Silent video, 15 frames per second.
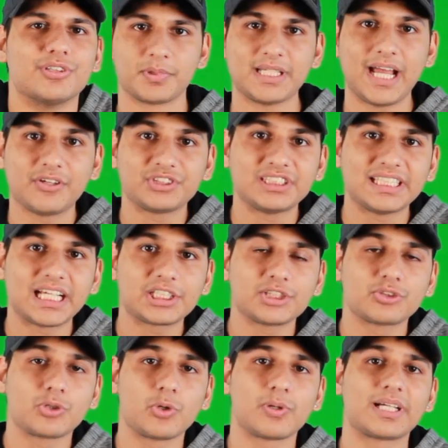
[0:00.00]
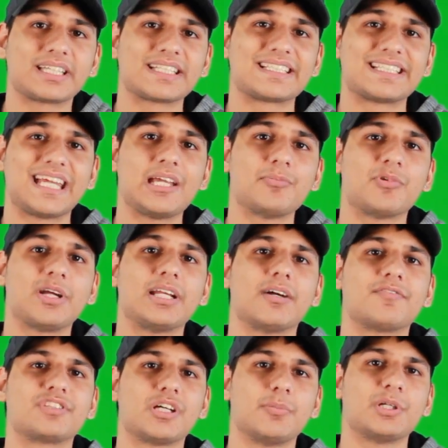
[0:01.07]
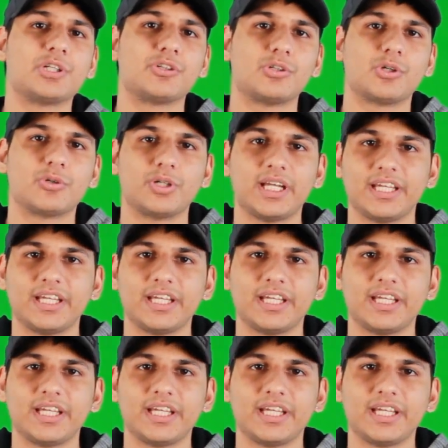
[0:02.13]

But now she's actually growing at the same rate of someone her own